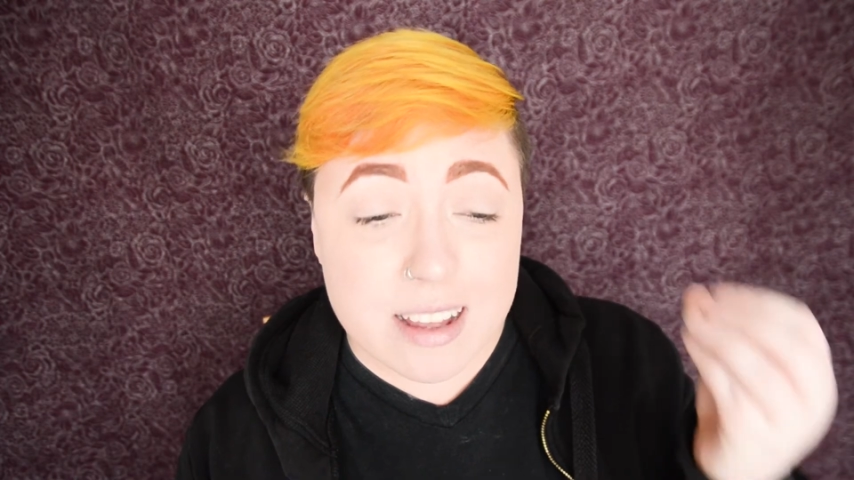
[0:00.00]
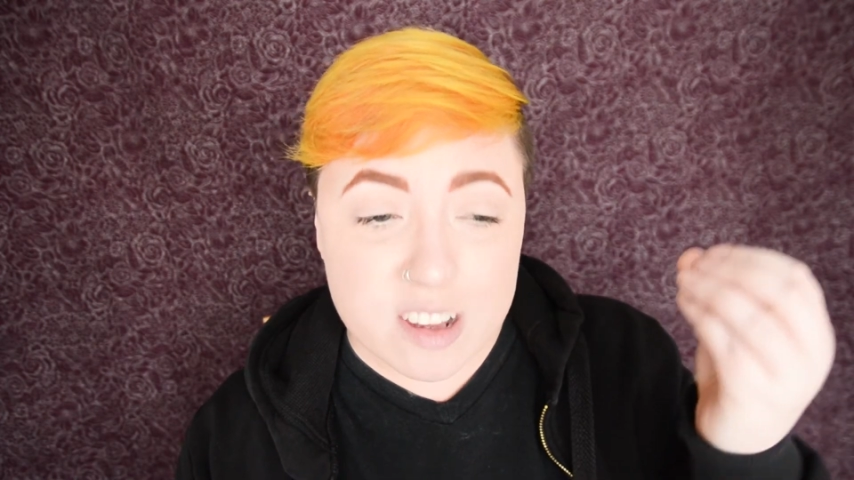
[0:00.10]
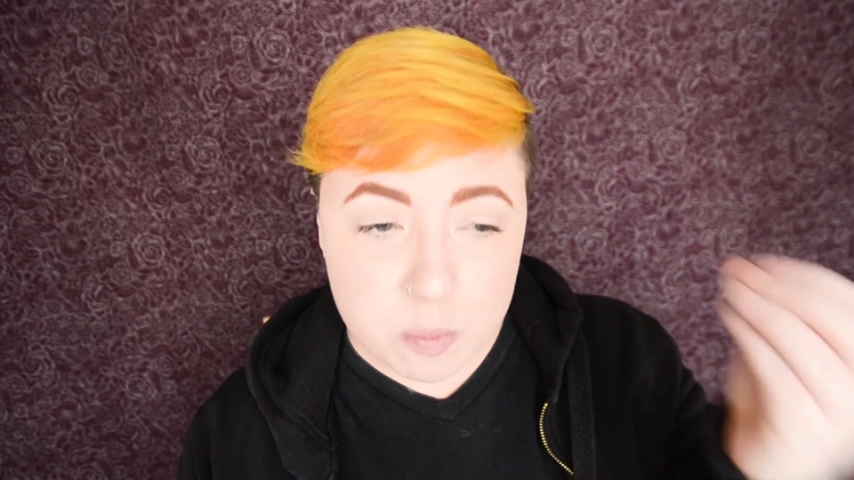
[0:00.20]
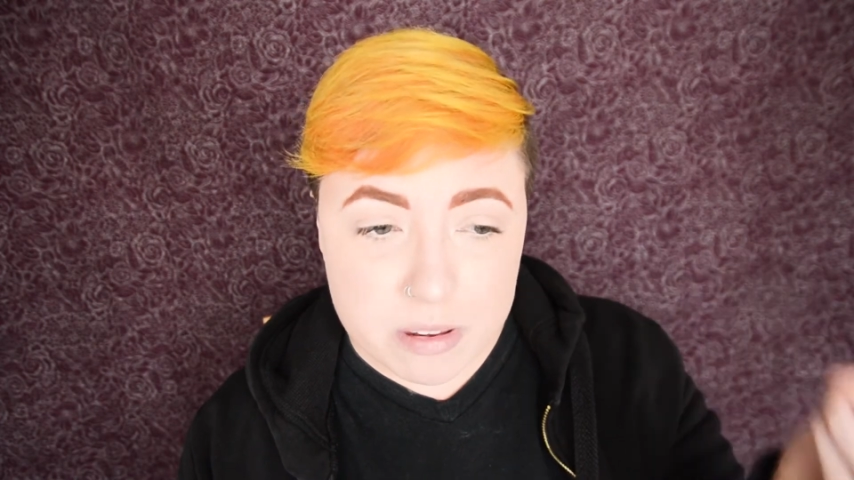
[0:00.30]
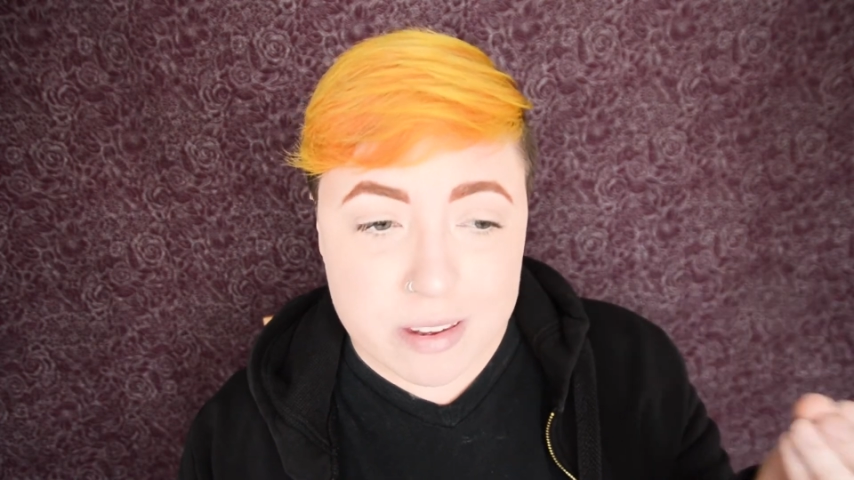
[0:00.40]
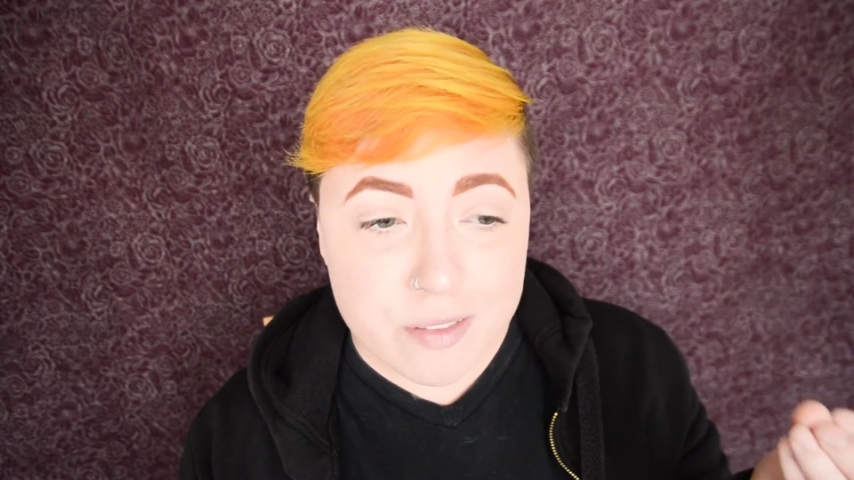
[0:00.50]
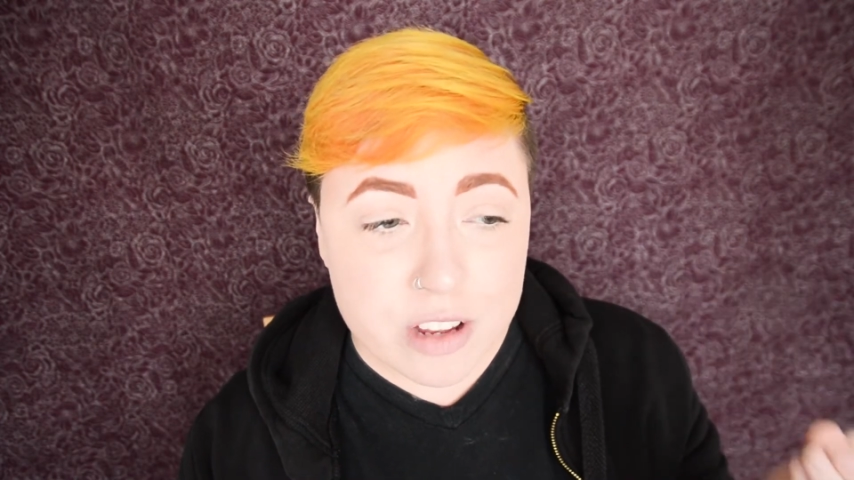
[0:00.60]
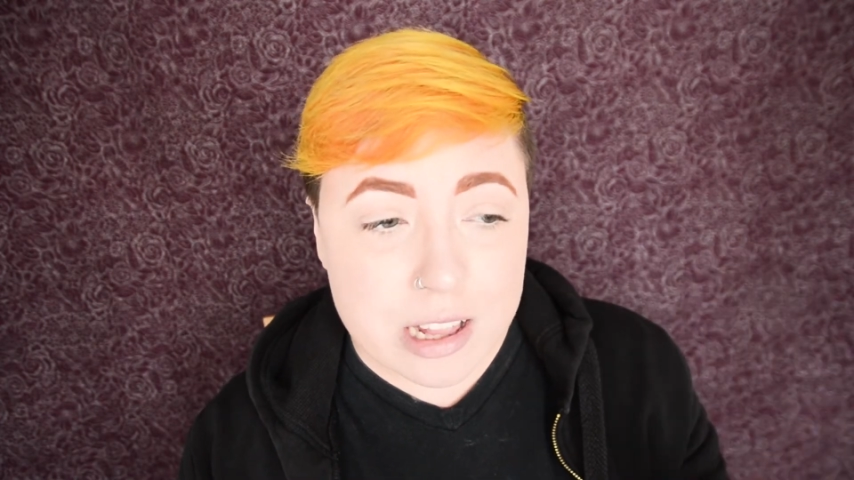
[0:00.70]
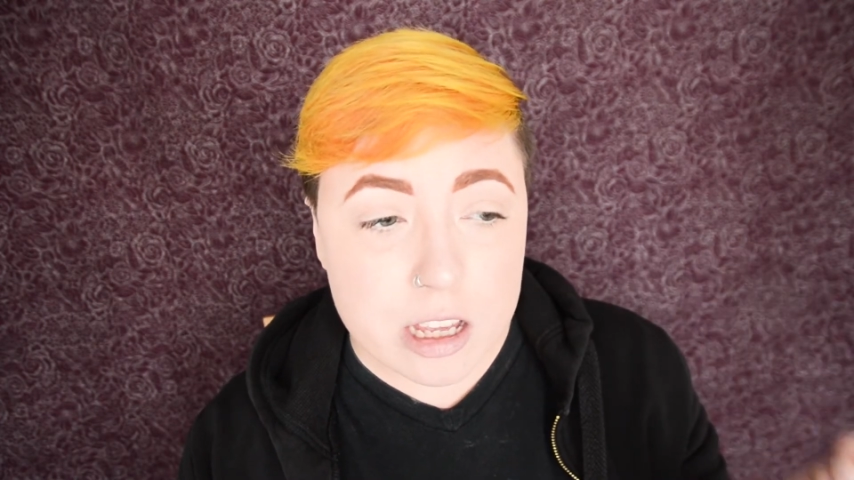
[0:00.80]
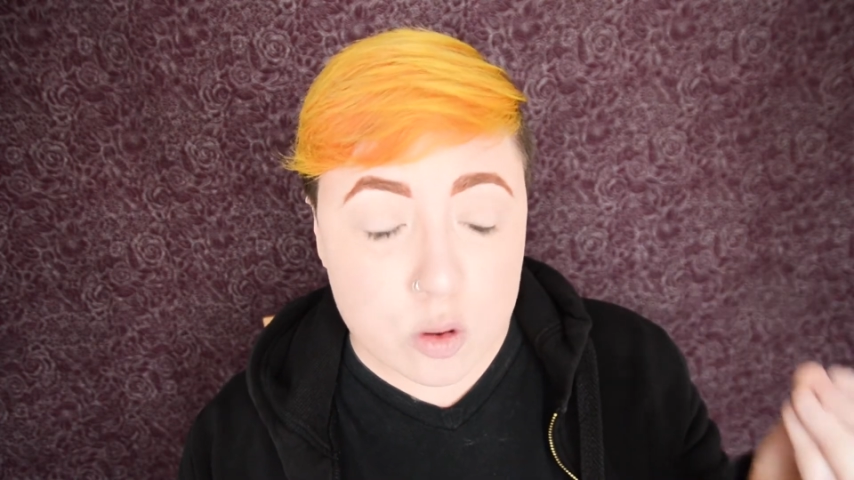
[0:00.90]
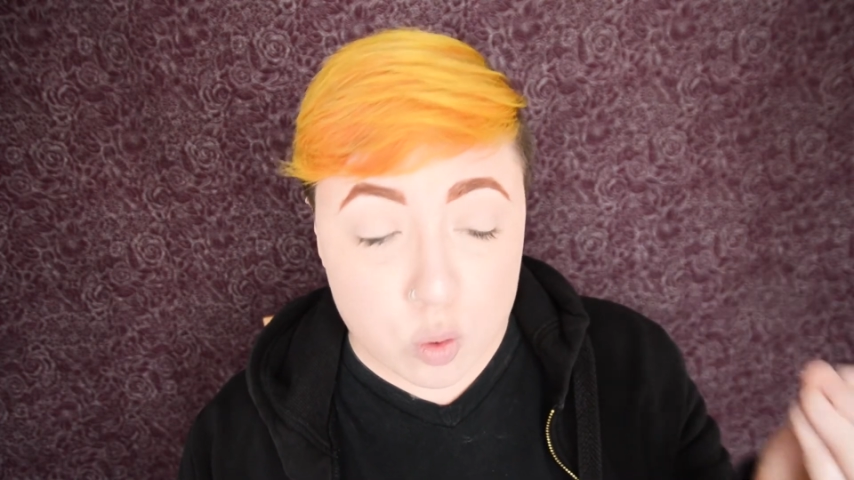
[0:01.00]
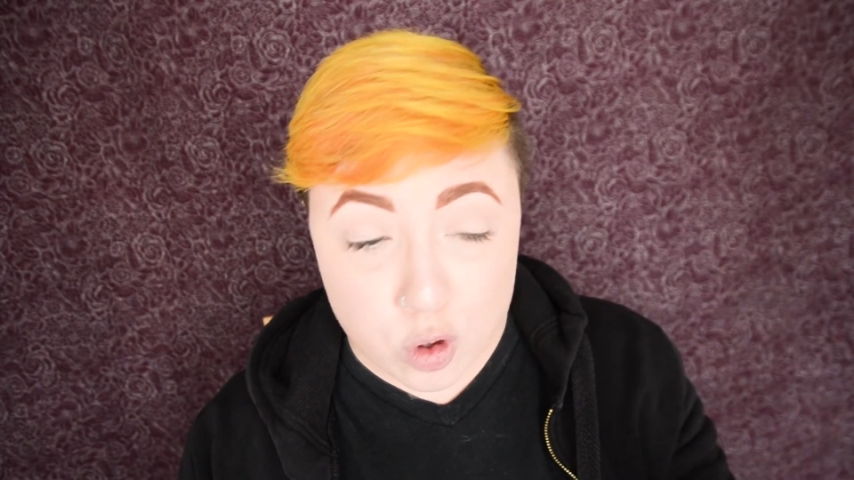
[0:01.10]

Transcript: specifically to